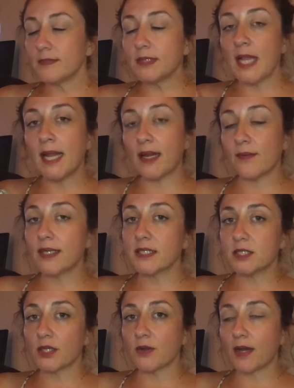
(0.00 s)
anyway,
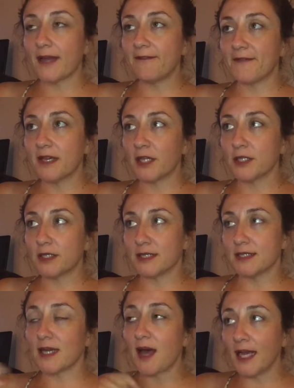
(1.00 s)
so I figured
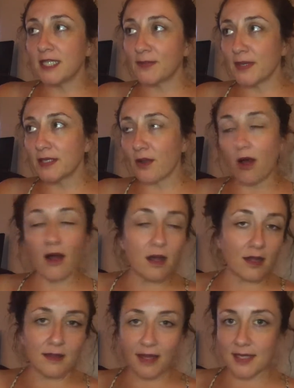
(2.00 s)
since I spend
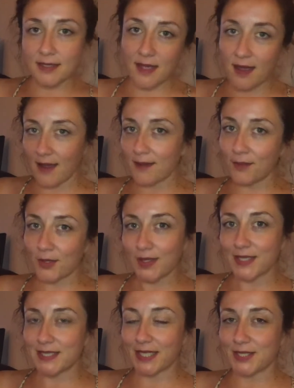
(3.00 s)
all that time
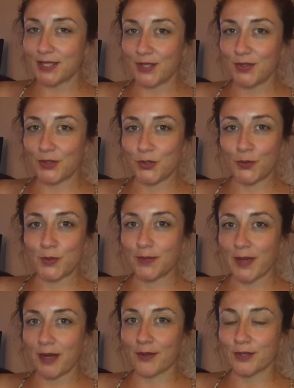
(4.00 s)
going down the YouTube
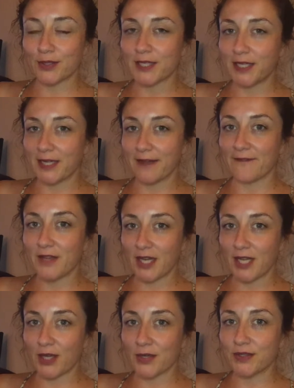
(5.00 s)
spiral looking at
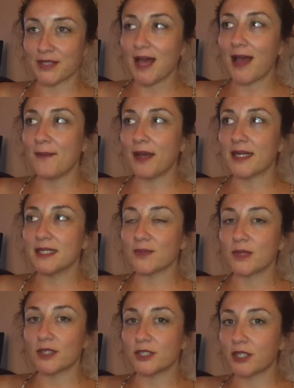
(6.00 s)
videos, I might as
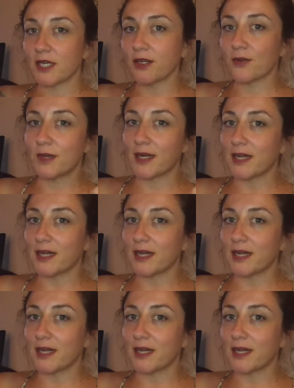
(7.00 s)
well share what I